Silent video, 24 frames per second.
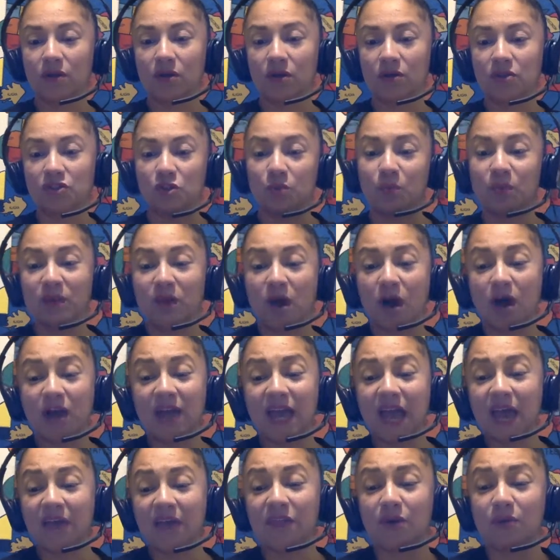So we all
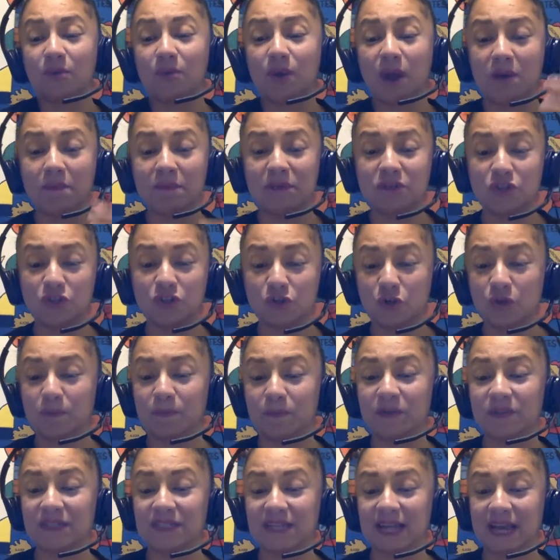gathered around Mr.
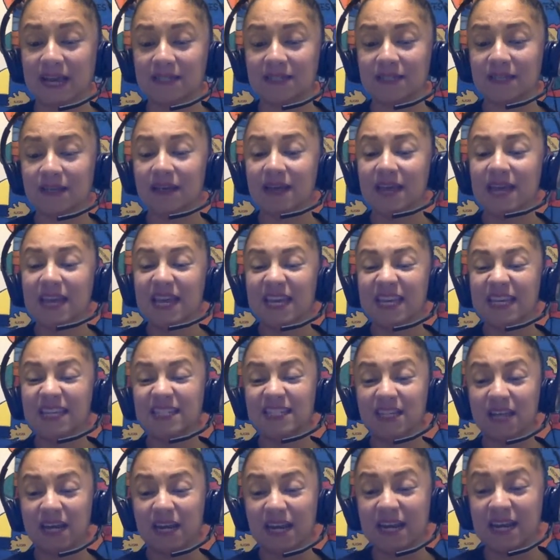Cooper's desk. He
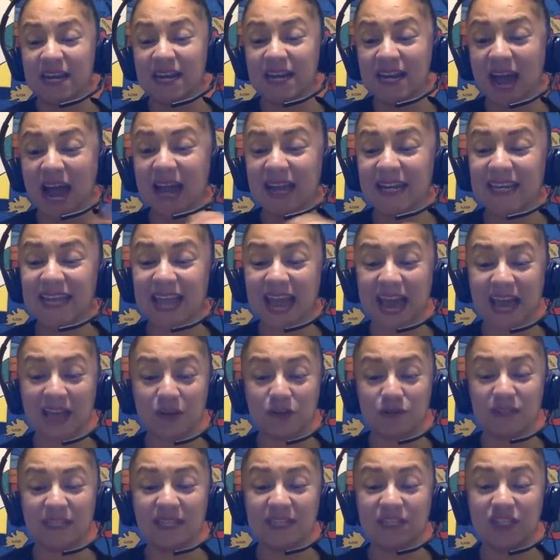stuck 9
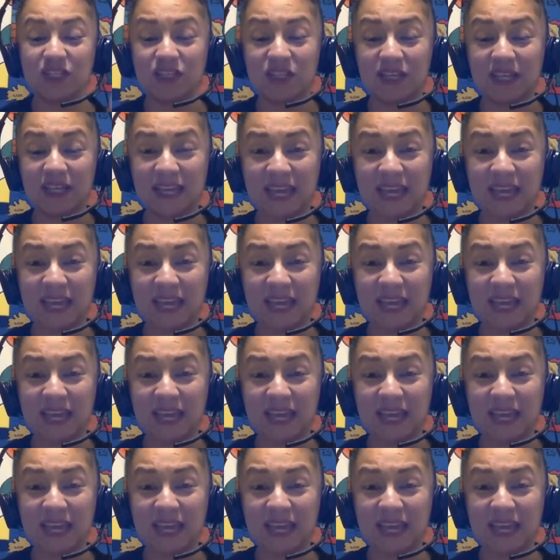candles into the